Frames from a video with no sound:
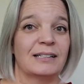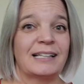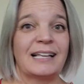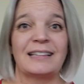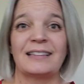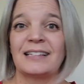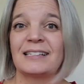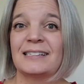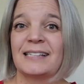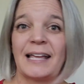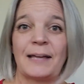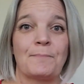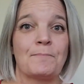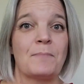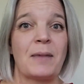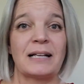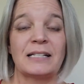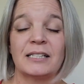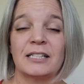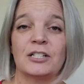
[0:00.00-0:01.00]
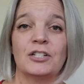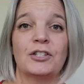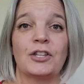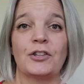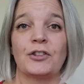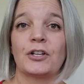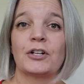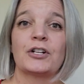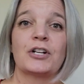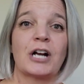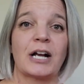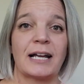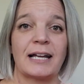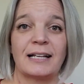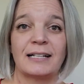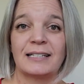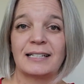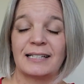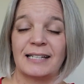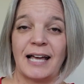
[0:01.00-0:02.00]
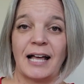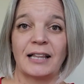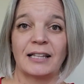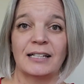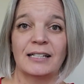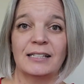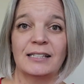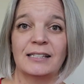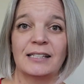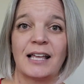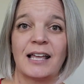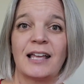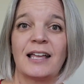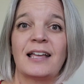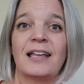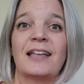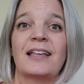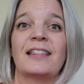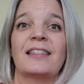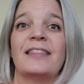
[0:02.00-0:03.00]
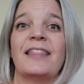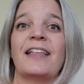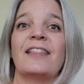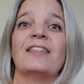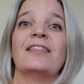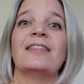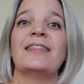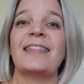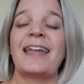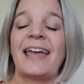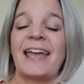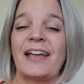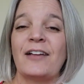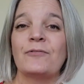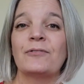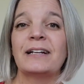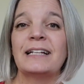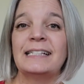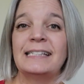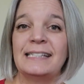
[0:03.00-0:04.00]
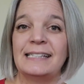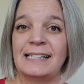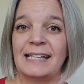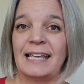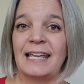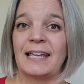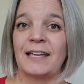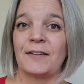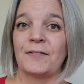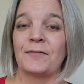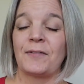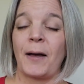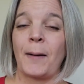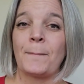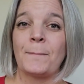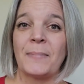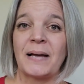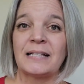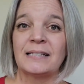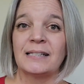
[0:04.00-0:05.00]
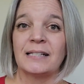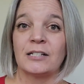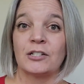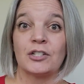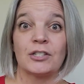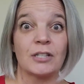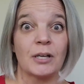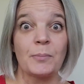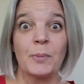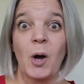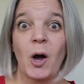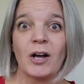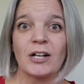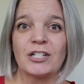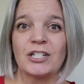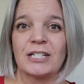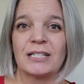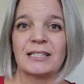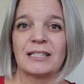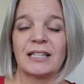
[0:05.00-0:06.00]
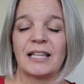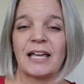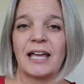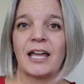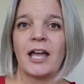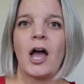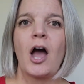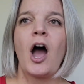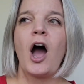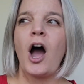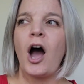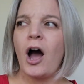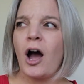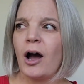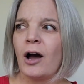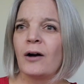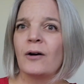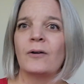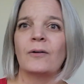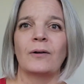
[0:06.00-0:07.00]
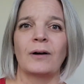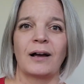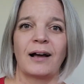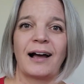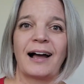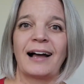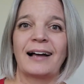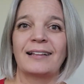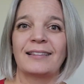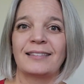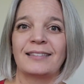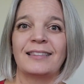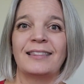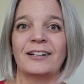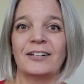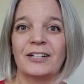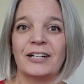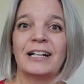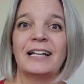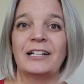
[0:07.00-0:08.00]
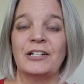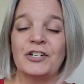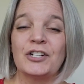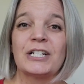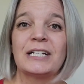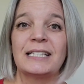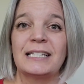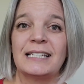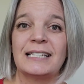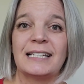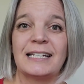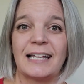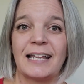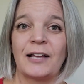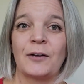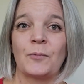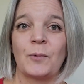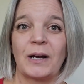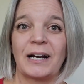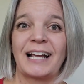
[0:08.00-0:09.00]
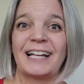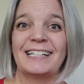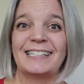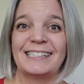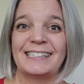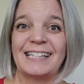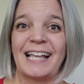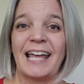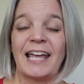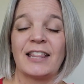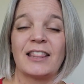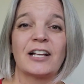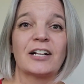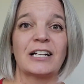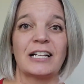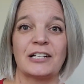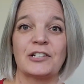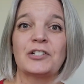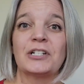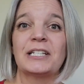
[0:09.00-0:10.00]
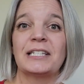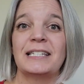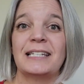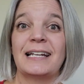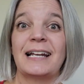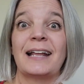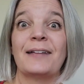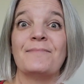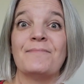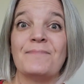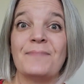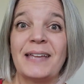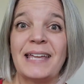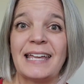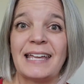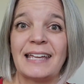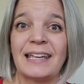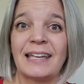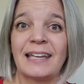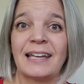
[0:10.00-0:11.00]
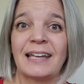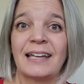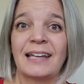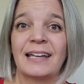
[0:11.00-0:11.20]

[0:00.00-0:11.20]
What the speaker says: get the same message that they're trying to tell us, then they receive a message subconsciously, oh, they're interested in what I say. They're interested in me.